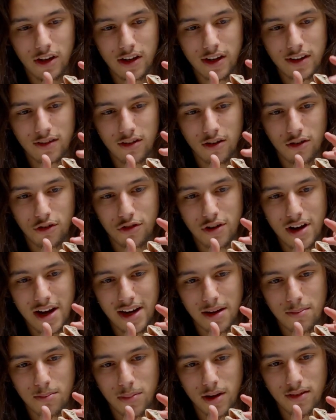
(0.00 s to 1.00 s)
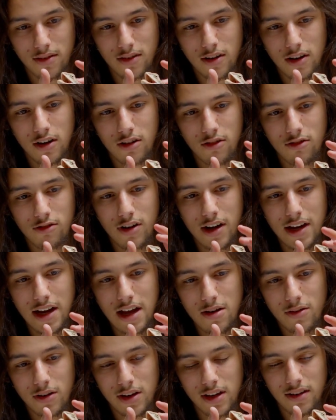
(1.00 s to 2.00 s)
nice little dragon, but right
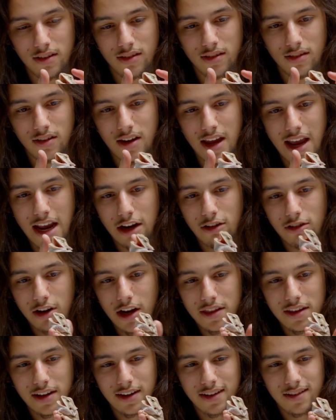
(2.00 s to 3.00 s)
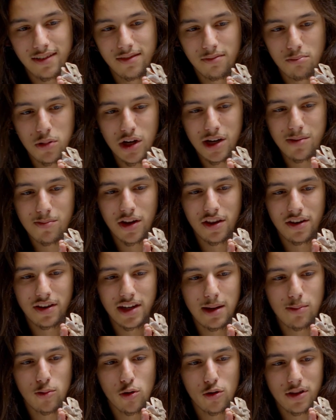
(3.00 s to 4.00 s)
now he's angry. I think putting him on the
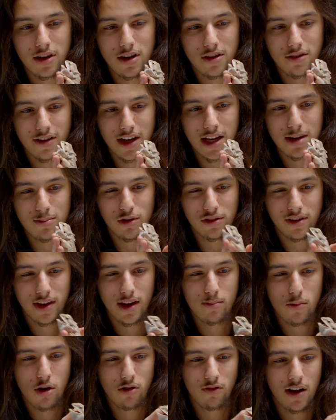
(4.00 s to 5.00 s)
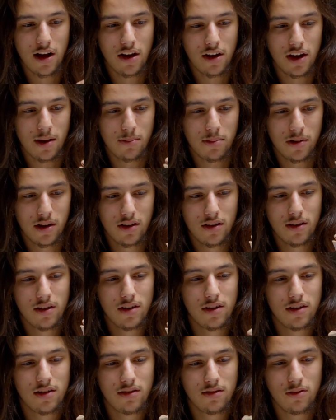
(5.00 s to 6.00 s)
table with the other animals got him all riled up.
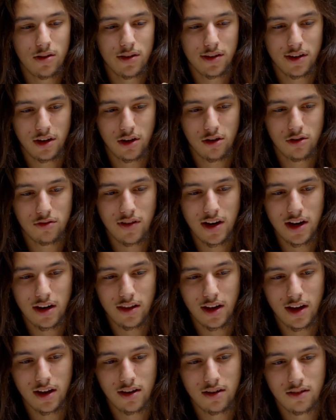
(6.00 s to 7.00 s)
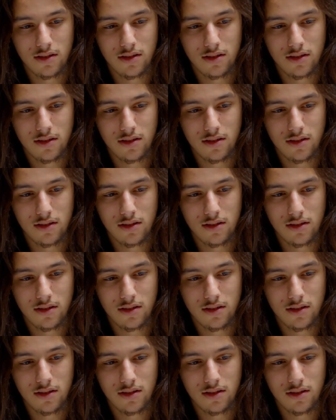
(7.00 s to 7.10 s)
Wasn't a huge fan of that.